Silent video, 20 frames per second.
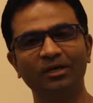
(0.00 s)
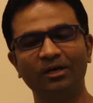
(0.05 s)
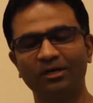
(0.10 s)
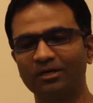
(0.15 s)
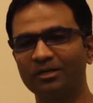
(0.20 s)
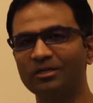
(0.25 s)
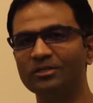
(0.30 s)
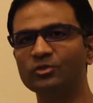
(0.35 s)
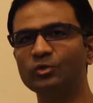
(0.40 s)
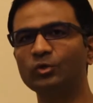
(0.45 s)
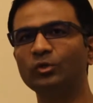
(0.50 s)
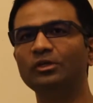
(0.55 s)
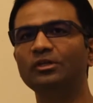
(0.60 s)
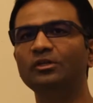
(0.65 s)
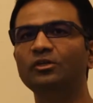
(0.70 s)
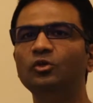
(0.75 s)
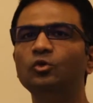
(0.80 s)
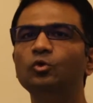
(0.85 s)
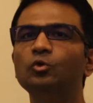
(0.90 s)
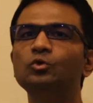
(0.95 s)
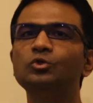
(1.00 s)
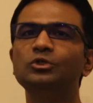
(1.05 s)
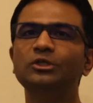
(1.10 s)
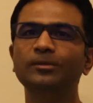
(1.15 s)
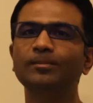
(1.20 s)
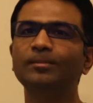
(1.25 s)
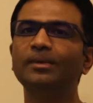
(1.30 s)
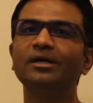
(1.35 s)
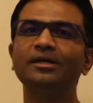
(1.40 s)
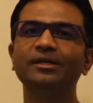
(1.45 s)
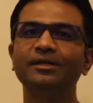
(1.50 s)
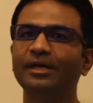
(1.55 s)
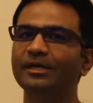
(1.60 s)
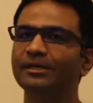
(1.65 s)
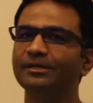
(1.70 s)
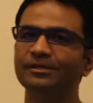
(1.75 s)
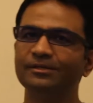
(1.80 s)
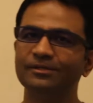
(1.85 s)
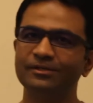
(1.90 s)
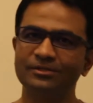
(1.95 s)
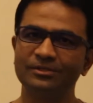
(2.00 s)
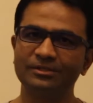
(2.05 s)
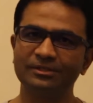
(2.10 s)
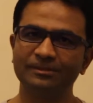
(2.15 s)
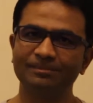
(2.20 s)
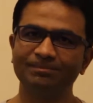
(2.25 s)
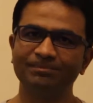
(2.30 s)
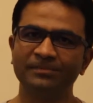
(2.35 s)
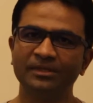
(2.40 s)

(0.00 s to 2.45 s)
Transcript: are also in huge demand in IT industry.